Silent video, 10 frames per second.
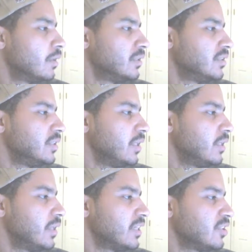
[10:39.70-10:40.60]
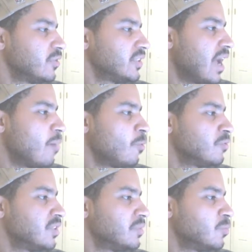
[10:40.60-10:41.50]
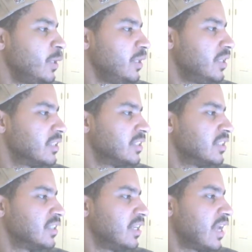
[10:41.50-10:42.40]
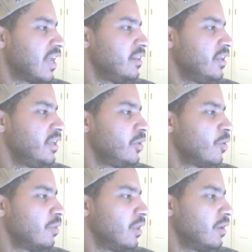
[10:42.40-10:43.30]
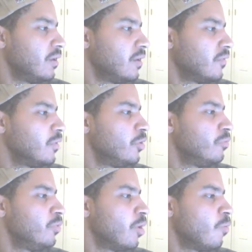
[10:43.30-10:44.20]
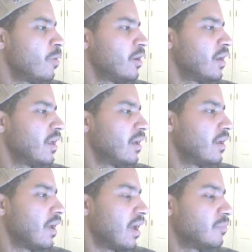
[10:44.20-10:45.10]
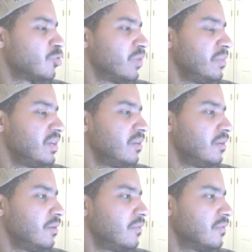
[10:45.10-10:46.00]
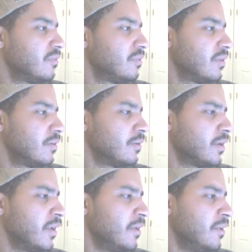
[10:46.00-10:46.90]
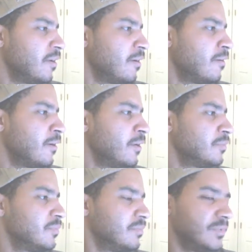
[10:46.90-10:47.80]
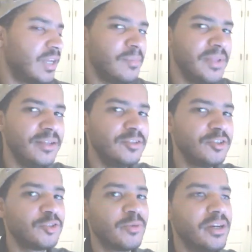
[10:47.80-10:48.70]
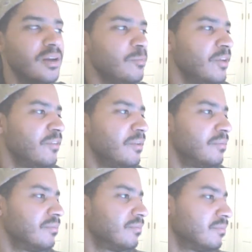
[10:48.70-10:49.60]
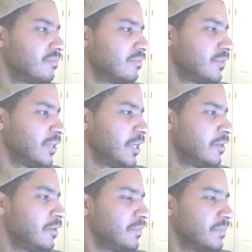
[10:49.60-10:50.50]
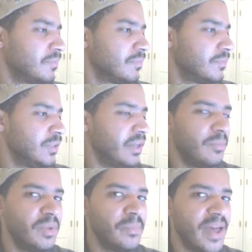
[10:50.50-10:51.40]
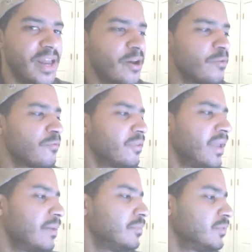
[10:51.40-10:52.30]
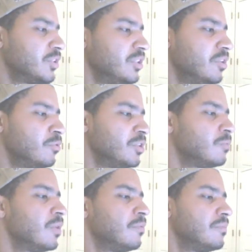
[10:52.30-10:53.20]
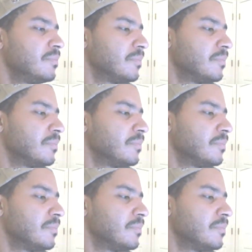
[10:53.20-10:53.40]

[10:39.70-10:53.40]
Let's see. Next verse. I want some sweet kisses and I need your love. You know what I'm dreaming of. Okay, all right. I mean, just straight up with it. You know, you can't be mad at her for that. She know what she want,